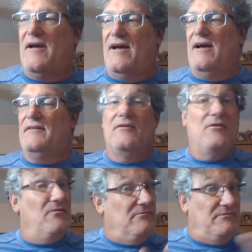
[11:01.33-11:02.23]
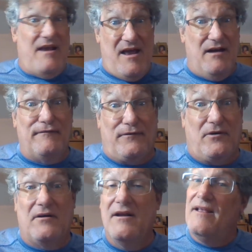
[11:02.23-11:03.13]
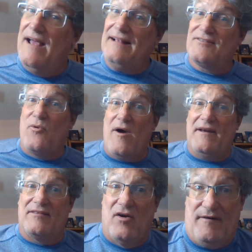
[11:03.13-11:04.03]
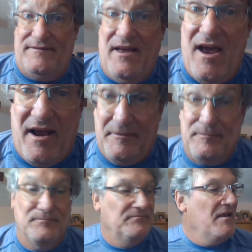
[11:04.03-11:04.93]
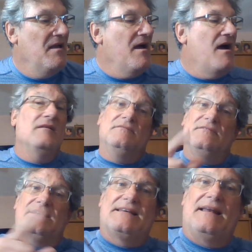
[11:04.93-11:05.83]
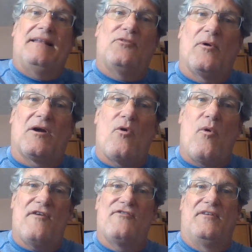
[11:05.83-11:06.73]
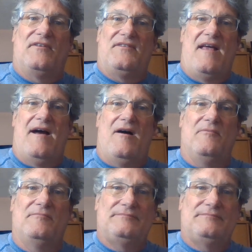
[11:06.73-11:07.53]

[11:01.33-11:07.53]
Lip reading: had. Ever. That's quite a tough day. Let's get into our questions now.